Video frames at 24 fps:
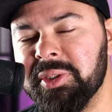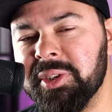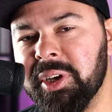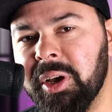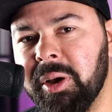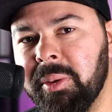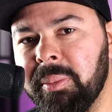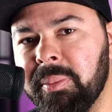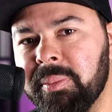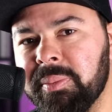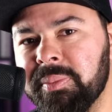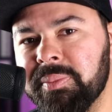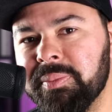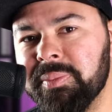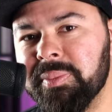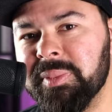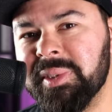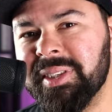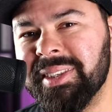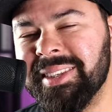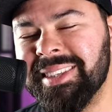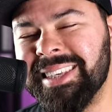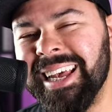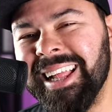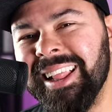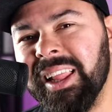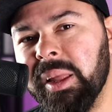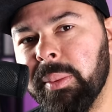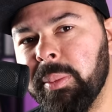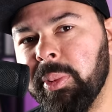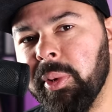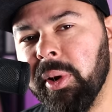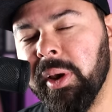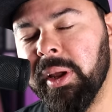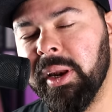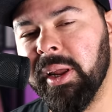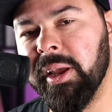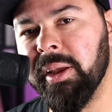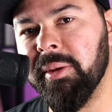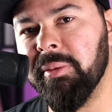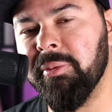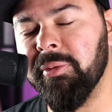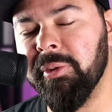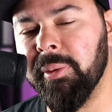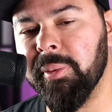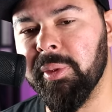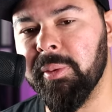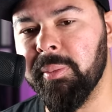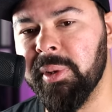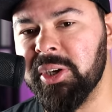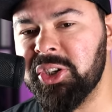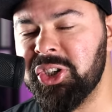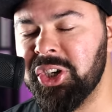some celebrating from the